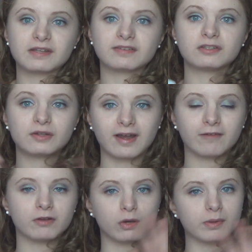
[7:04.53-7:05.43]
because I do
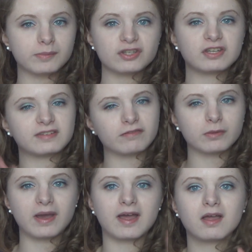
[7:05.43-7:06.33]
have a lot of blemishes
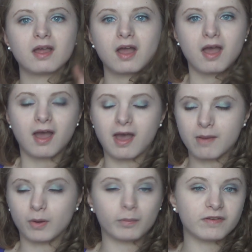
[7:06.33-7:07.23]
everywhere
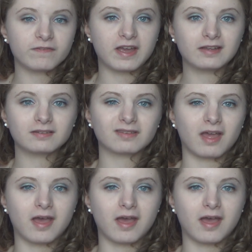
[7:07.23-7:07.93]
on my face.